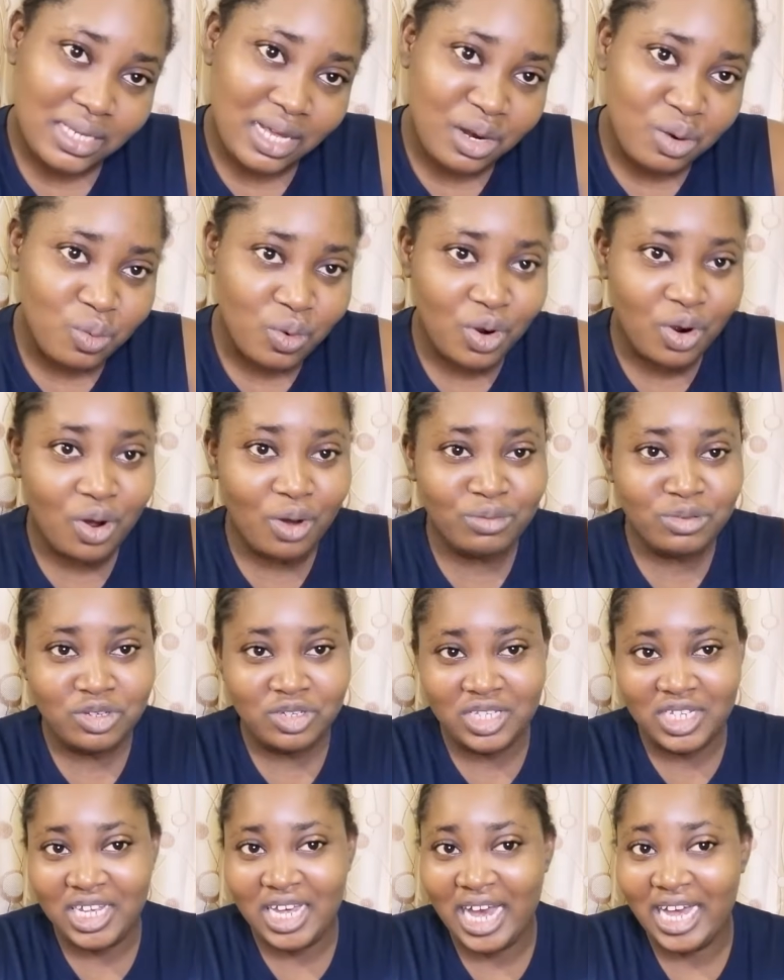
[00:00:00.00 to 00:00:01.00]
and woke up
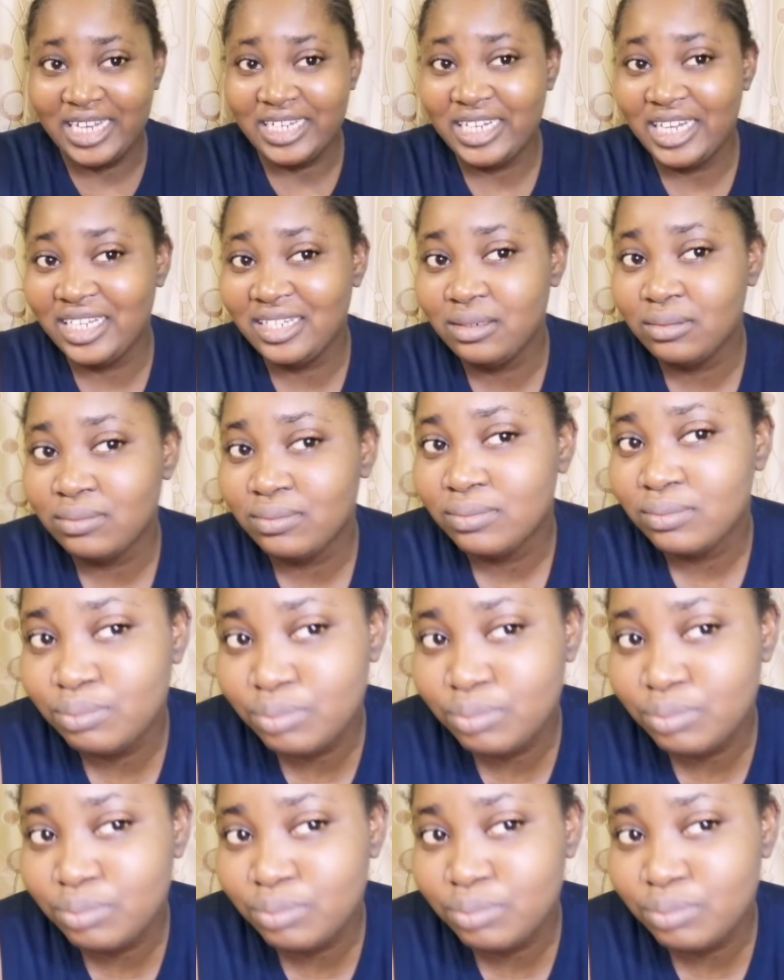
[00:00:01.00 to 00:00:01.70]
today, and then